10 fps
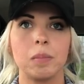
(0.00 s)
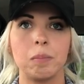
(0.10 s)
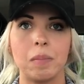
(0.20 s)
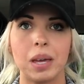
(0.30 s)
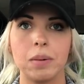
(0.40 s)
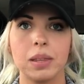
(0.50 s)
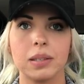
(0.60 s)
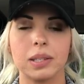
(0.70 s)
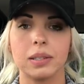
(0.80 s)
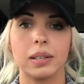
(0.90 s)
Maybe
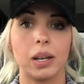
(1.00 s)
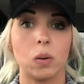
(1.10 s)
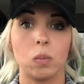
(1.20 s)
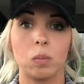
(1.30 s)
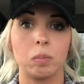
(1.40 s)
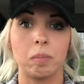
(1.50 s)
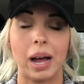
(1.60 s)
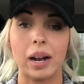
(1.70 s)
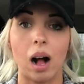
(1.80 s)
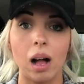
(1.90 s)
this is like
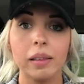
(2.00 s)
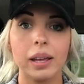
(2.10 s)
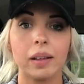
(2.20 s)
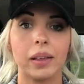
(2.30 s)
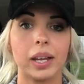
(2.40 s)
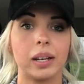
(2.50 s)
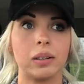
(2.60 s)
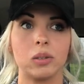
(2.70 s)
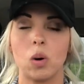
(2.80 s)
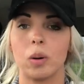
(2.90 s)
my calling. Like, it
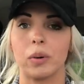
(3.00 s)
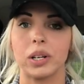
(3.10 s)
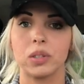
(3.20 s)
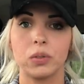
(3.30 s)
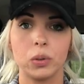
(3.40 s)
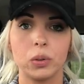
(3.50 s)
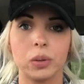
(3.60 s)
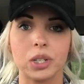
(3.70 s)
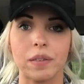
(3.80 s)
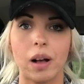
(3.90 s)
incorporates food,
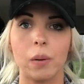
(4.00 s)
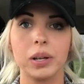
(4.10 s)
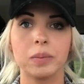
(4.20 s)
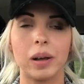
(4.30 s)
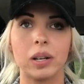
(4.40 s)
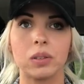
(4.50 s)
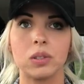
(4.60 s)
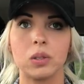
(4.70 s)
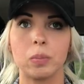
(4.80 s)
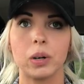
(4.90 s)
which I've always been a
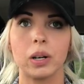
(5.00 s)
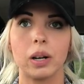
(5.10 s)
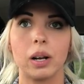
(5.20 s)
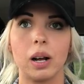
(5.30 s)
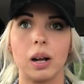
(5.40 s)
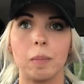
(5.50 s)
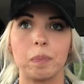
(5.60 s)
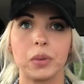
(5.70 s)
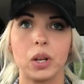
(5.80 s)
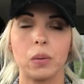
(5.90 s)
super,
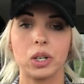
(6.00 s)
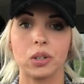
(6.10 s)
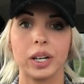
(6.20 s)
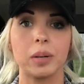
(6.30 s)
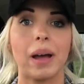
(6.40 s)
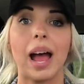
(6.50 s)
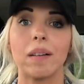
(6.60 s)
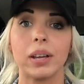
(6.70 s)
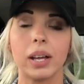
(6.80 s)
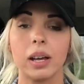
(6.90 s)
intrigued by
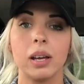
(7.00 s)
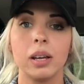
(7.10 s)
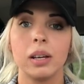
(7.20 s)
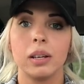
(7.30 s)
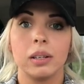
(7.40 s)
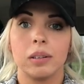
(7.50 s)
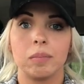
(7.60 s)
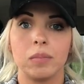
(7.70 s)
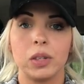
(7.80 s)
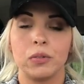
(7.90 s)
having
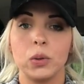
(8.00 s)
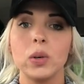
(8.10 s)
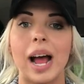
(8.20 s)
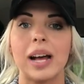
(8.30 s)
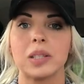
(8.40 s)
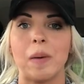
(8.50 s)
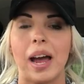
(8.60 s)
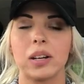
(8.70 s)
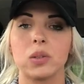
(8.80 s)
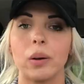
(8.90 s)
the food
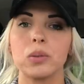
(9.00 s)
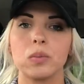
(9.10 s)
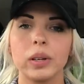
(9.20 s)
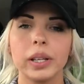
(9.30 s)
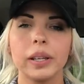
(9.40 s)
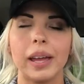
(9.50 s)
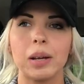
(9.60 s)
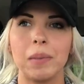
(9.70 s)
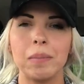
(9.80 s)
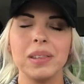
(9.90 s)
aspect. So I was really like,
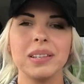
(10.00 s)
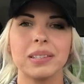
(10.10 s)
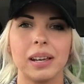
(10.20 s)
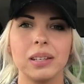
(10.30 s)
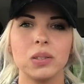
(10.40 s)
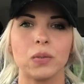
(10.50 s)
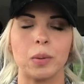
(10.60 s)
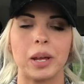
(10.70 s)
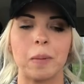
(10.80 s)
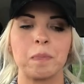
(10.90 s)
maybe this is for
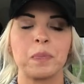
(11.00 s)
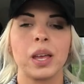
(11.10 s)
me.